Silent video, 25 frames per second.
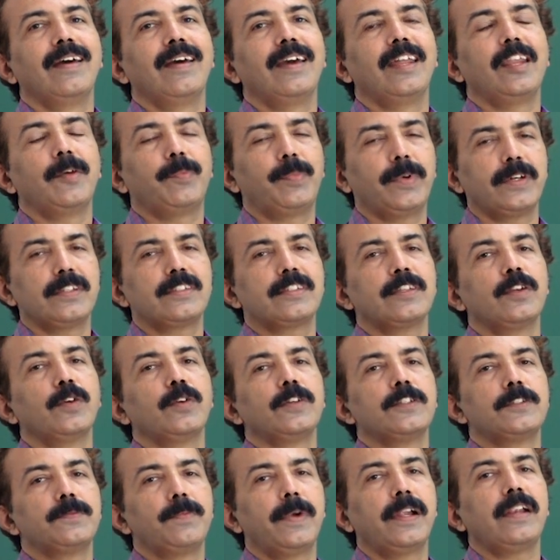in a person
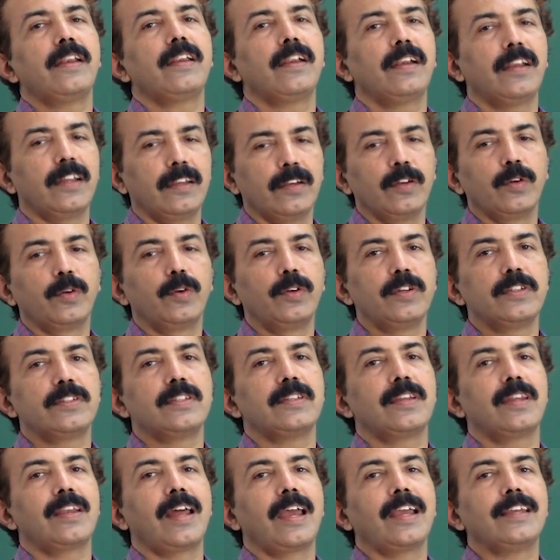who is bedridden, who
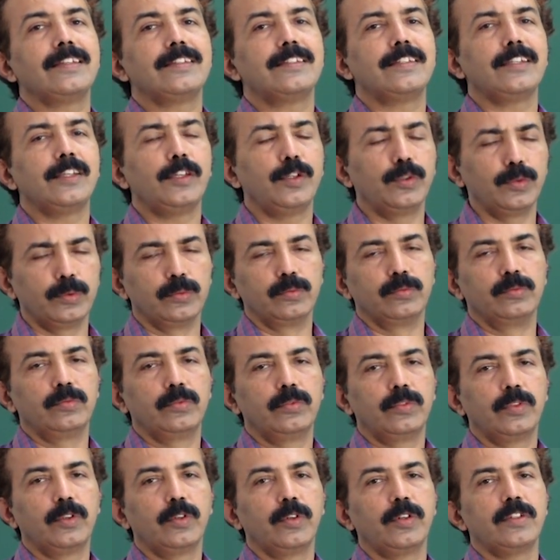is in an
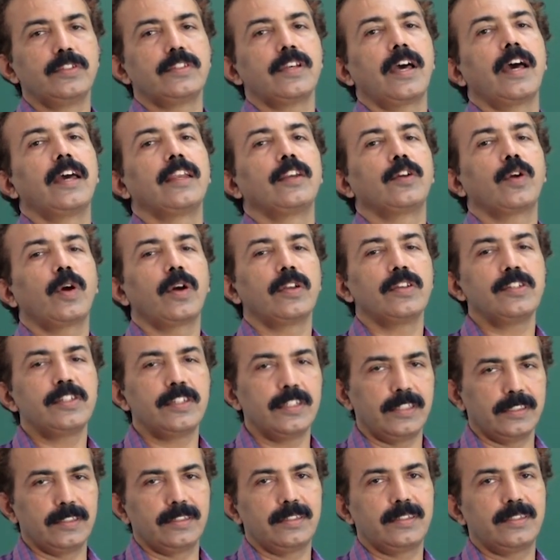ICU, who is
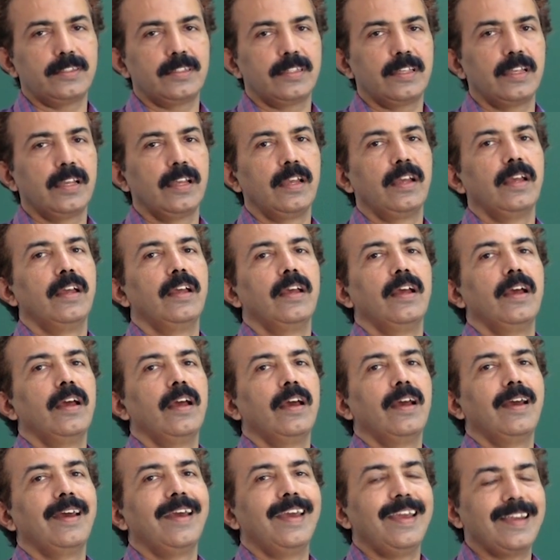unconscious.
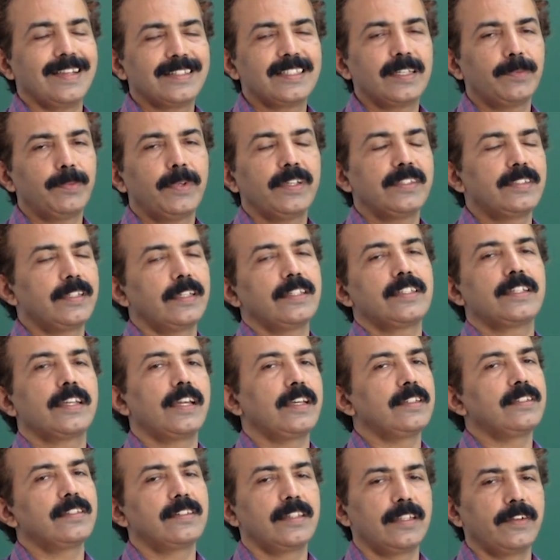Except in such
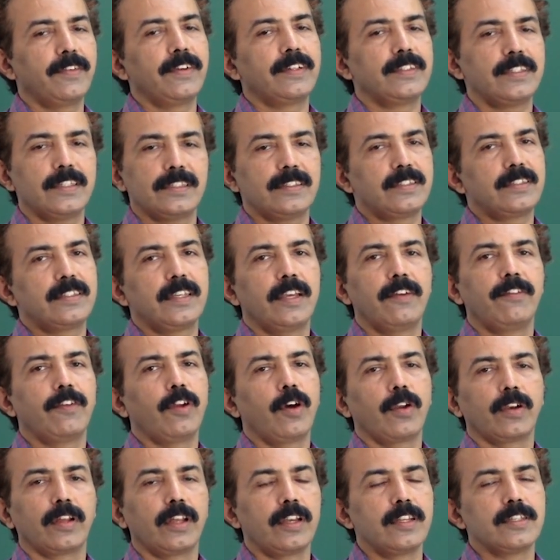cases, otherwise, yes, every
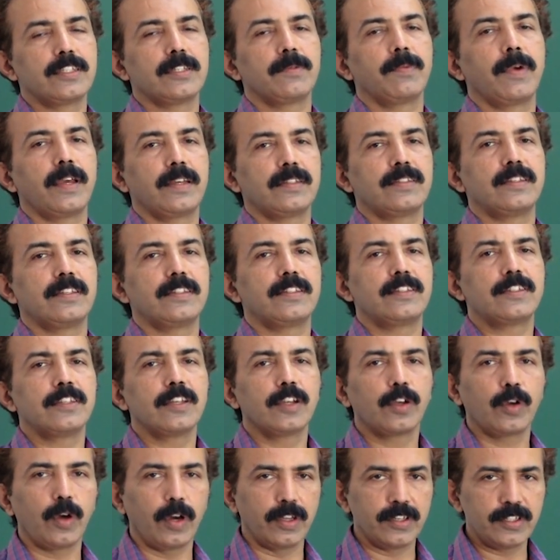organism has
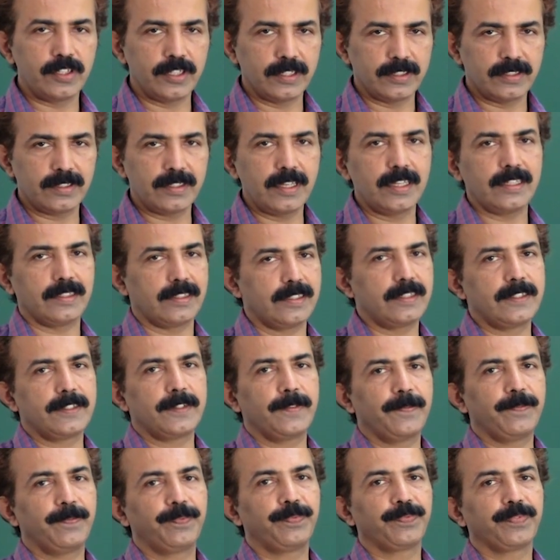its
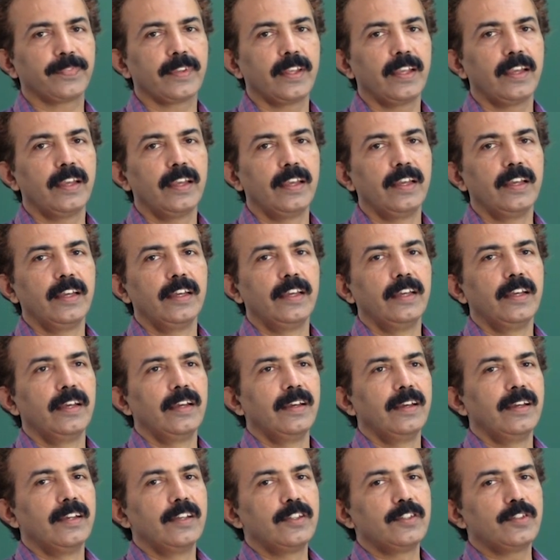consciousness.
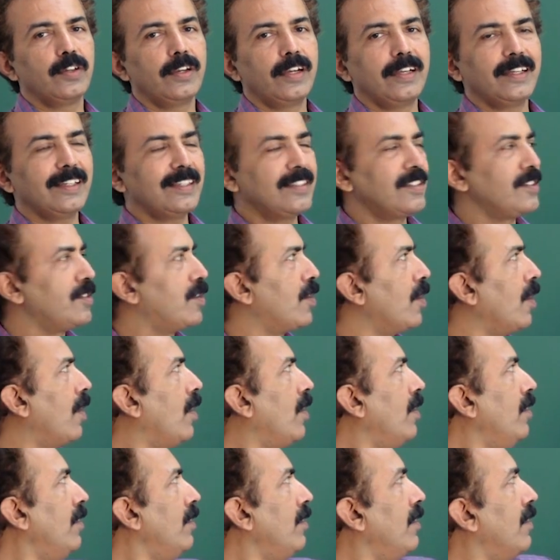So let us
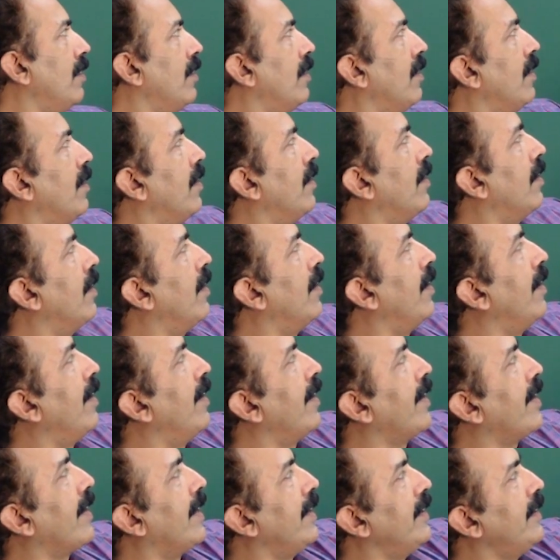draw
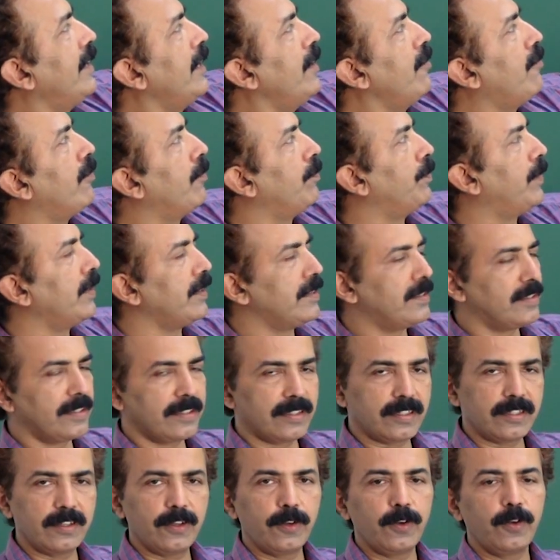a content from
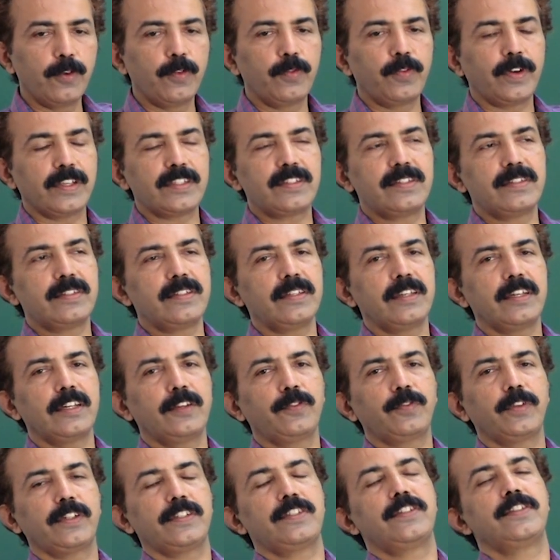this first
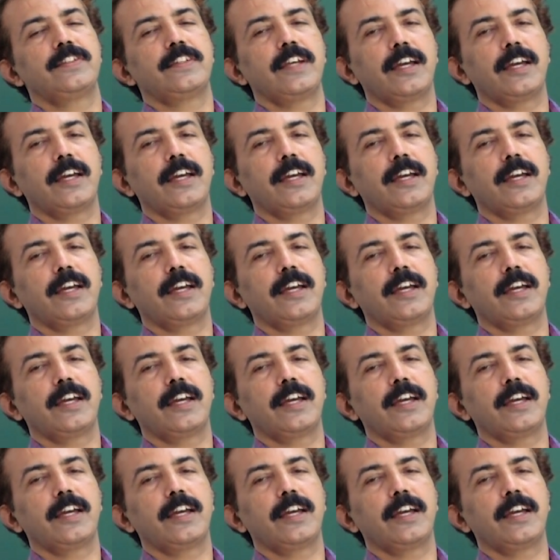year, first